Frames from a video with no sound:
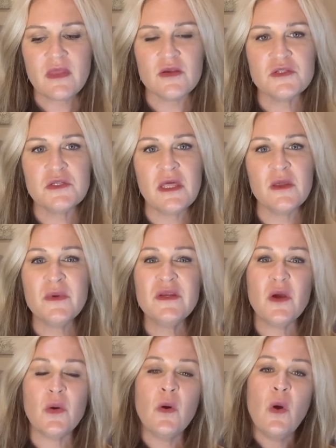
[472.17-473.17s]
So now that we
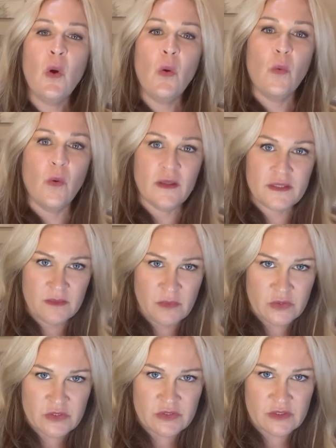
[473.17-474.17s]
know what the
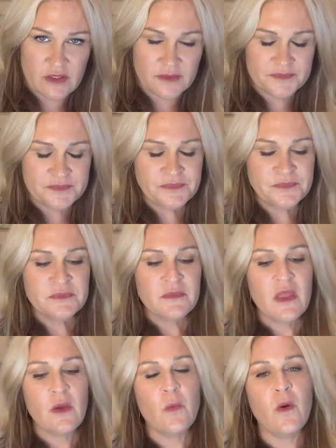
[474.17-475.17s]
emotions are,
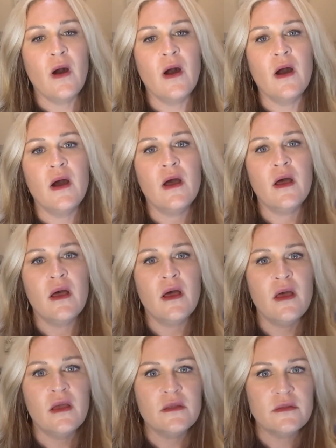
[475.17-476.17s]

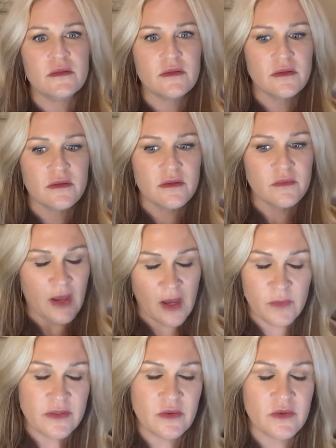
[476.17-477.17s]
how
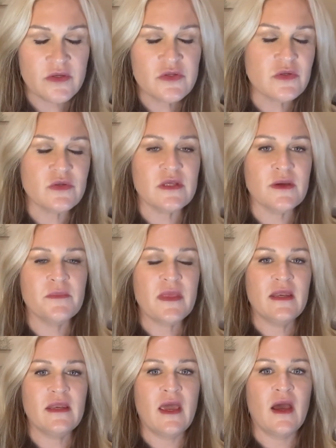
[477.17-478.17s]
we don't control them,
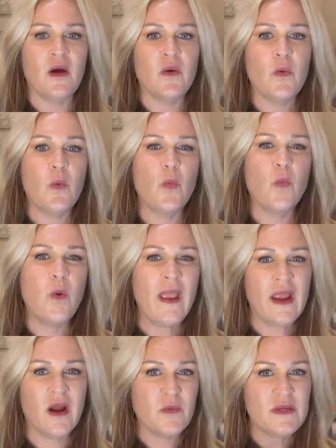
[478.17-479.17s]
and now
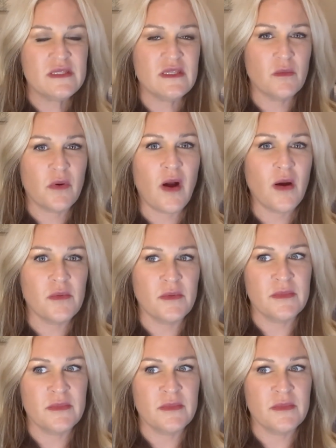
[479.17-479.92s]
where we see the problem